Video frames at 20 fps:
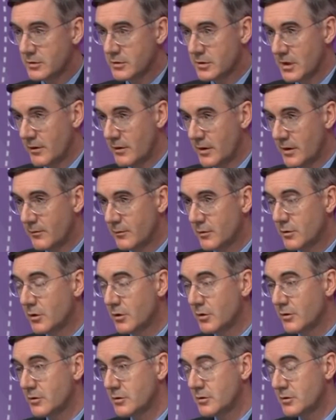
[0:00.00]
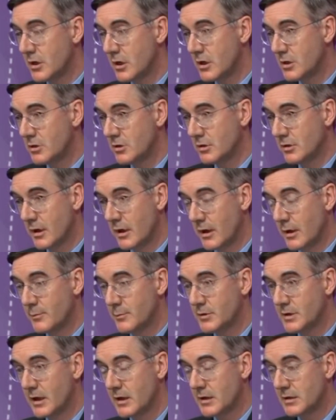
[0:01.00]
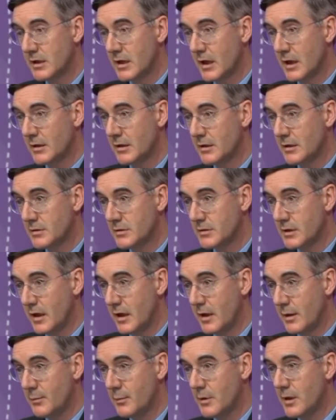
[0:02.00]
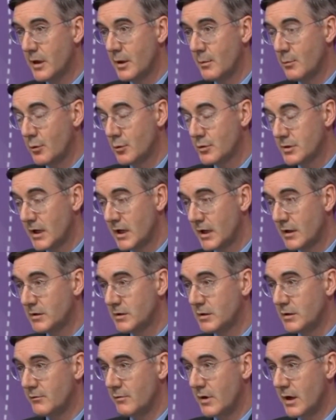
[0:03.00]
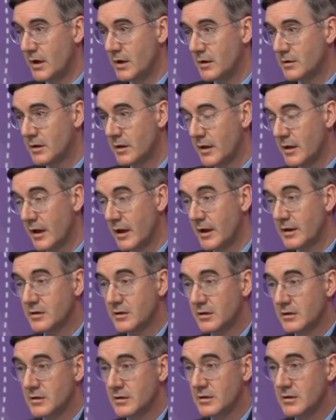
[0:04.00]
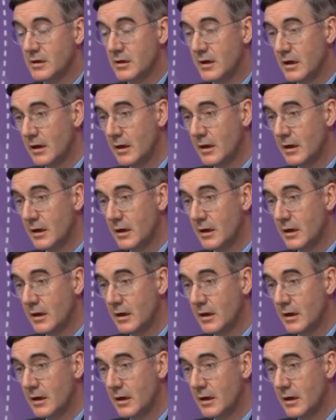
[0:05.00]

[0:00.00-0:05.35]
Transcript: South African concentration camps had exactly the same mortality rate as existed in